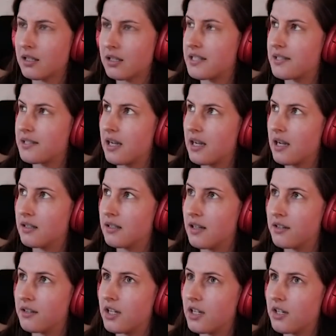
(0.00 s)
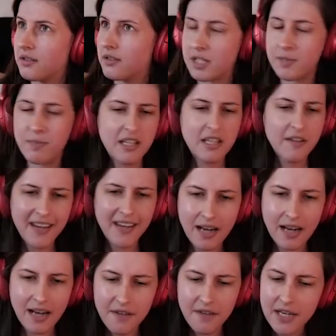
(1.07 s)
let's see i don't know specific
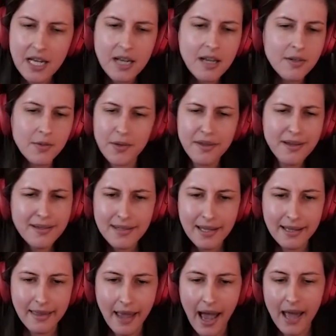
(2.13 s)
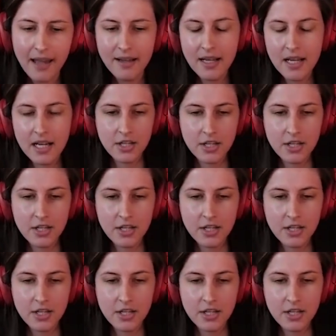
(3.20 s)
activities or things like that